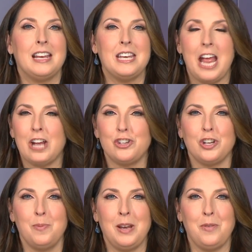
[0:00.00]
National
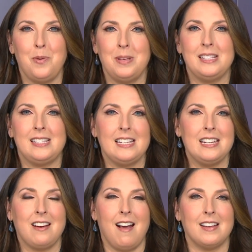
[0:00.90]
Committeewoman Cindy
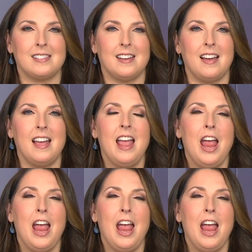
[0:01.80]
Costa,